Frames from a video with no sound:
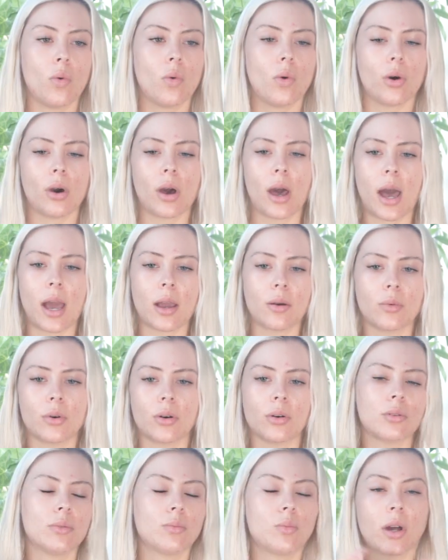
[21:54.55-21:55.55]
or I
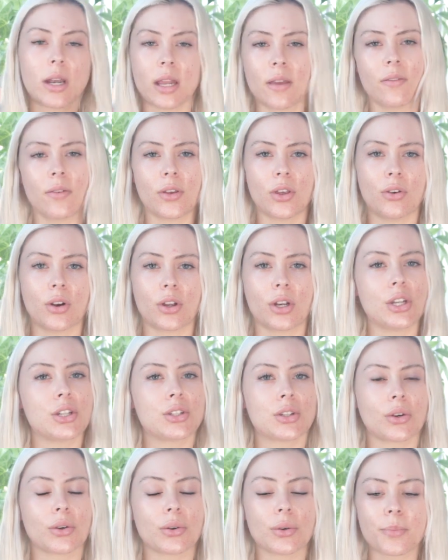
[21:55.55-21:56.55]
will, whatever you're gonna
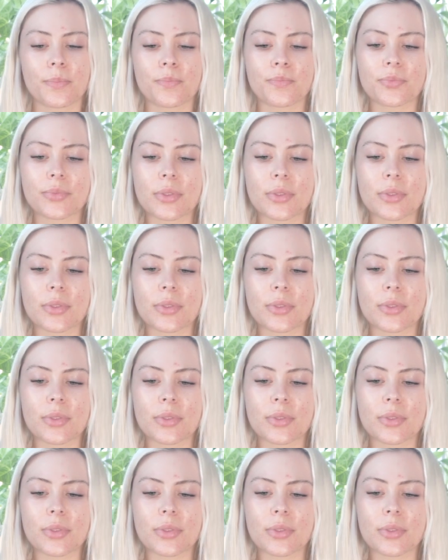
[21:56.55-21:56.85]
do.